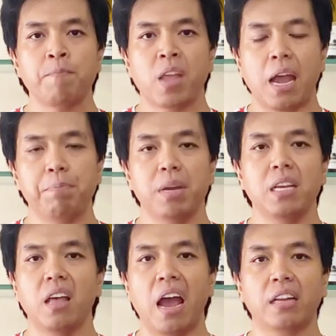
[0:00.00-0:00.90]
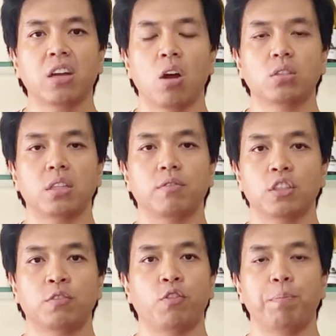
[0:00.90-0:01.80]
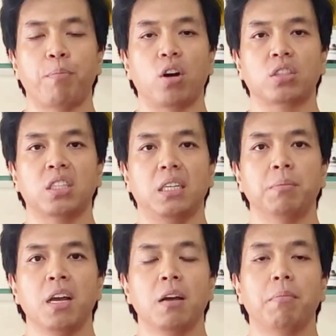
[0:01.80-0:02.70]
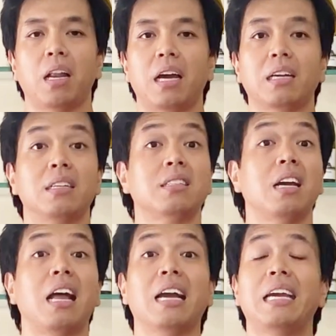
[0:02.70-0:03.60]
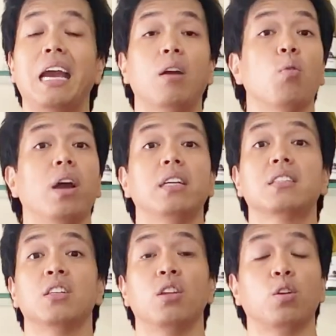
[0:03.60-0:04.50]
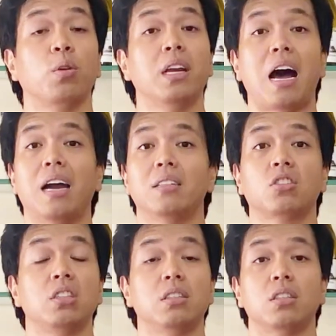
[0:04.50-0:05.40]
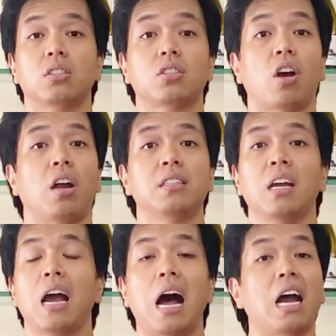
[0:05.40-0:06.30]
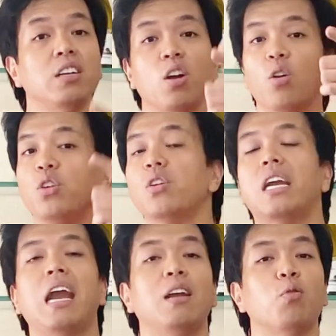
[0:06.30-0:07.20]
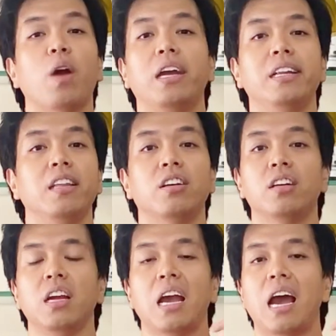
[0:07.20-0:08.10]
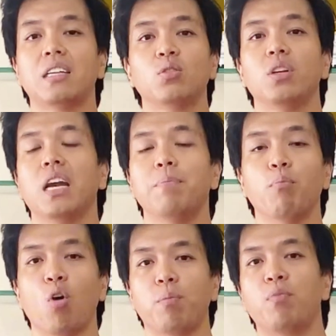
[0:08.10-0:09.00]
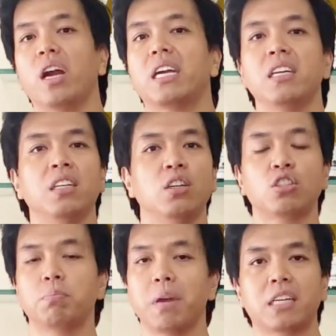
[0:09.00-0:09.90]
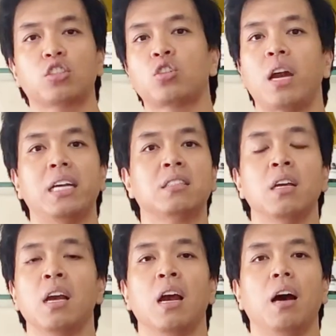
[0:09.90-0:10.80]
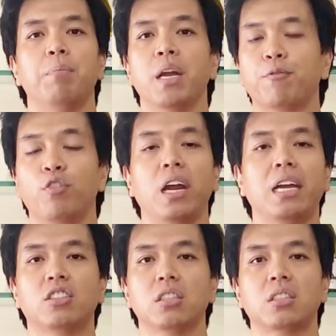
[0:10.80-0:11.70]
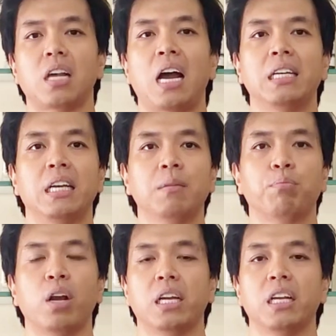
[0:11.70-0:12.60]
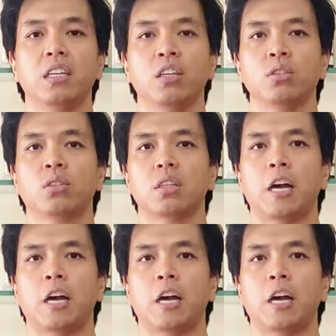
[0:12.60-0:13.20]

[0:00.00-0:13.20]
and be the head coach of this football team. But like I said, I can't wait till the gridiron season starts. I know you can't wait either. As we get more breaking news, big trades, big free agent signing, breaking news,